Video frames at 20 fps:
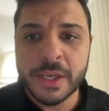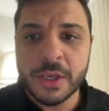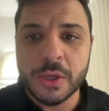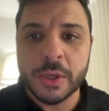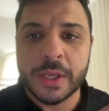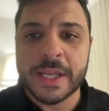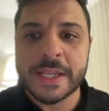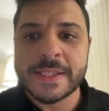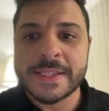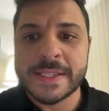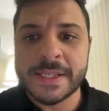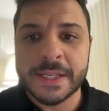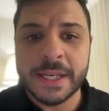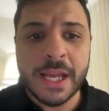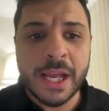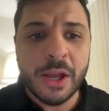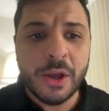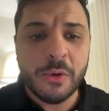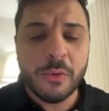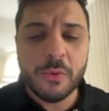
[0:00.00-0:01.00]
You can see
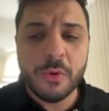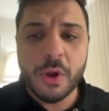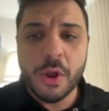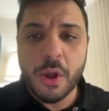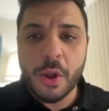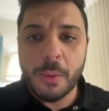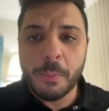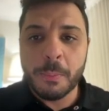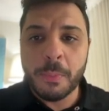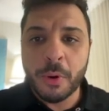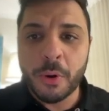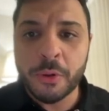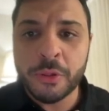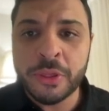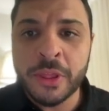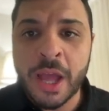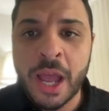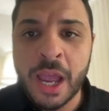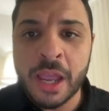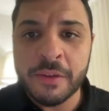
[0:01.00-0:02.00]
now both
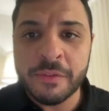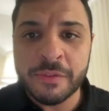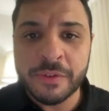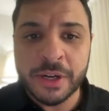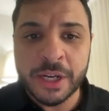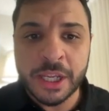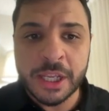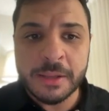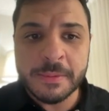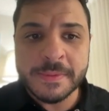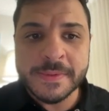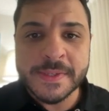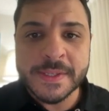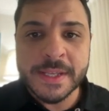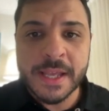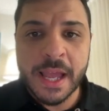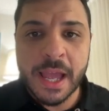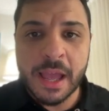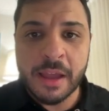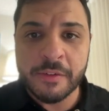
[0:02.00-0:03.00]
the
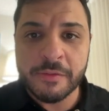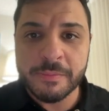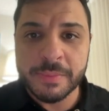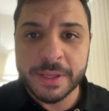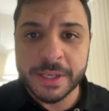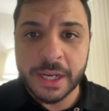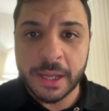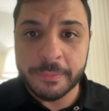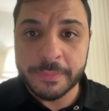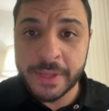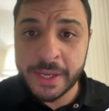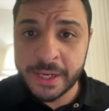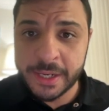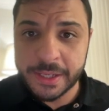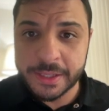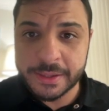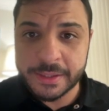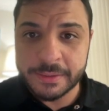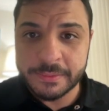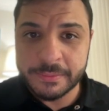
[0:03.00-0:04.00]
iframes have been
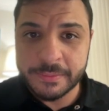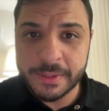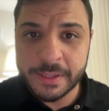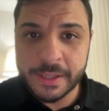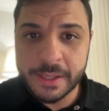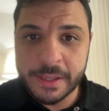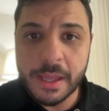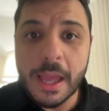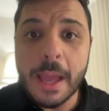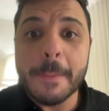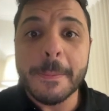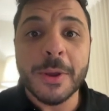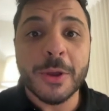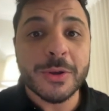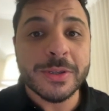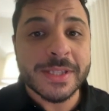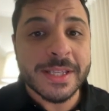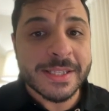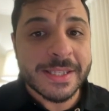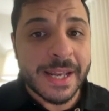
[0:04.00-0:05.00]
updated
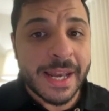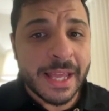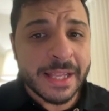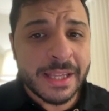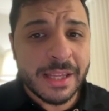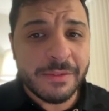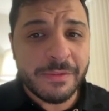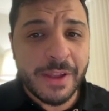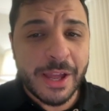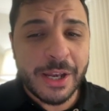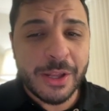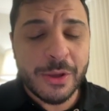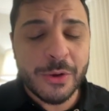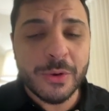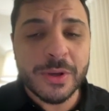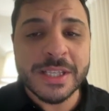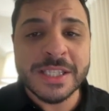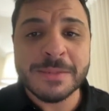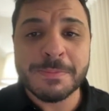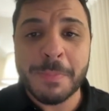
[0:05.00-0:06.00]
because the selected
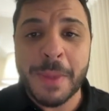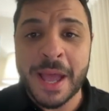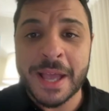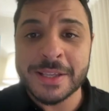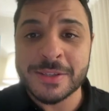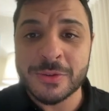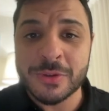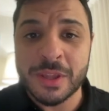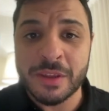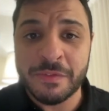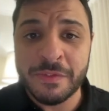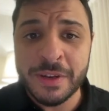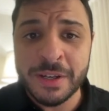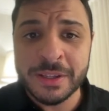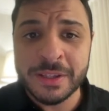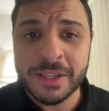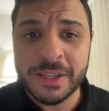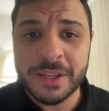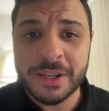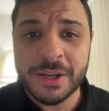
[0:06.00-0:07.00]
value is passed to the
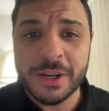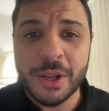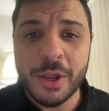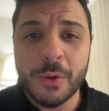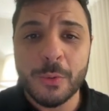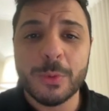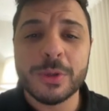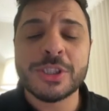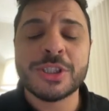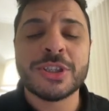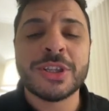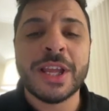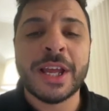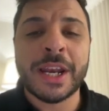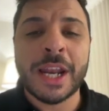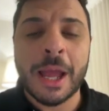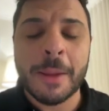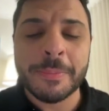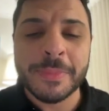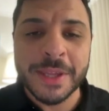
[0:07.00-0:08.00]
filter, which
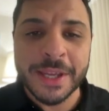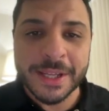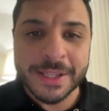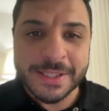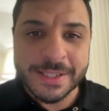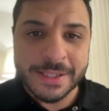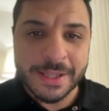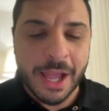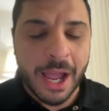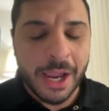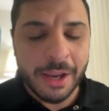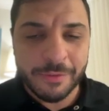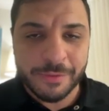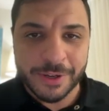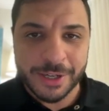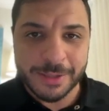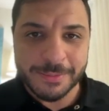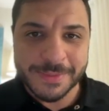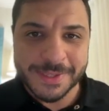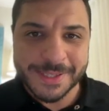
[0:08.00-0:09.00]
then updates the
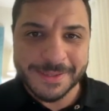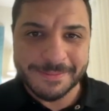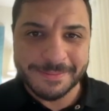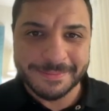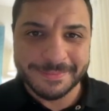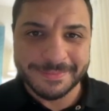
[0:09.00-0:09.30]
iframes.